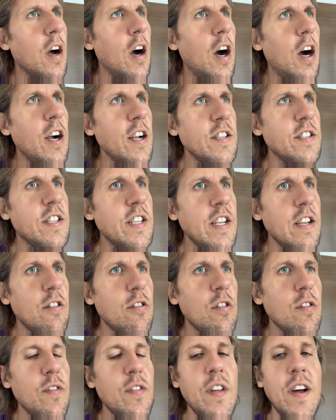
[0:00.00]
idea
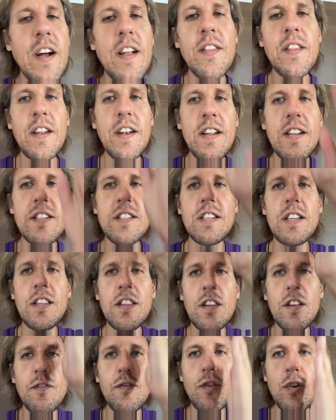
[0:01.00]
of that, and it's in
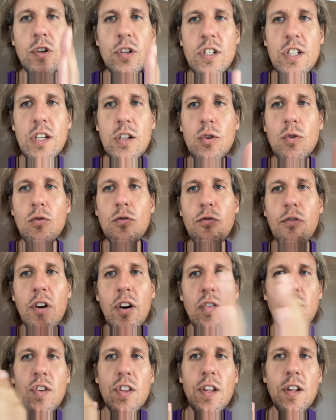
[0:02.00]
the vertical
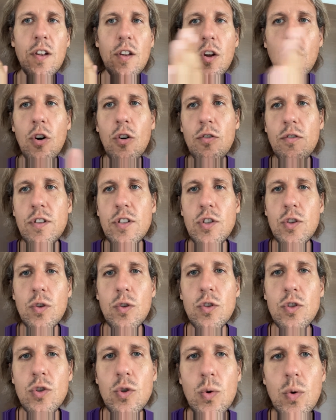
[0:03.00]
rather than the
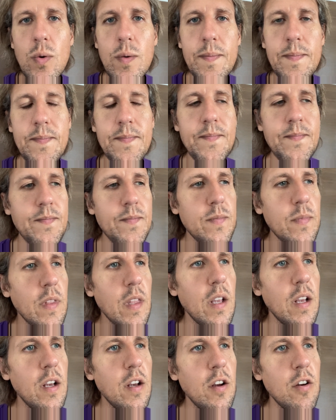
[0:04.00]
horizontal.
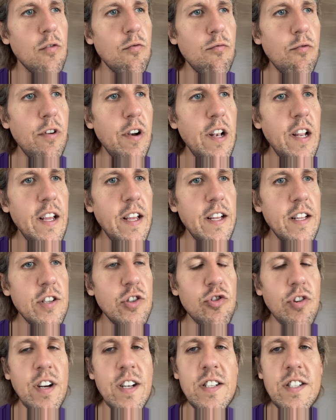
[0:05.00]
Really, it
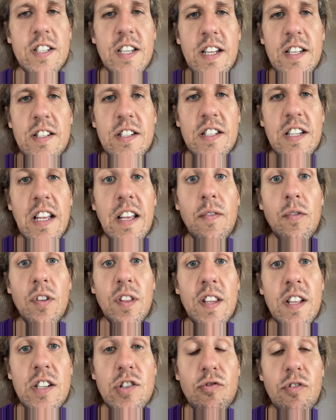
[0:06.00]
transcends even
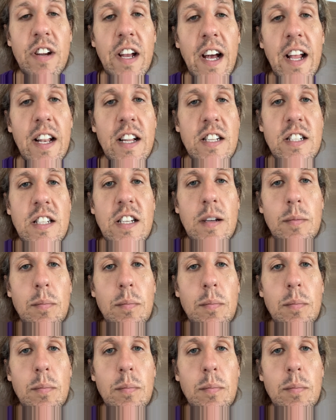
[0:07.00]
this reality,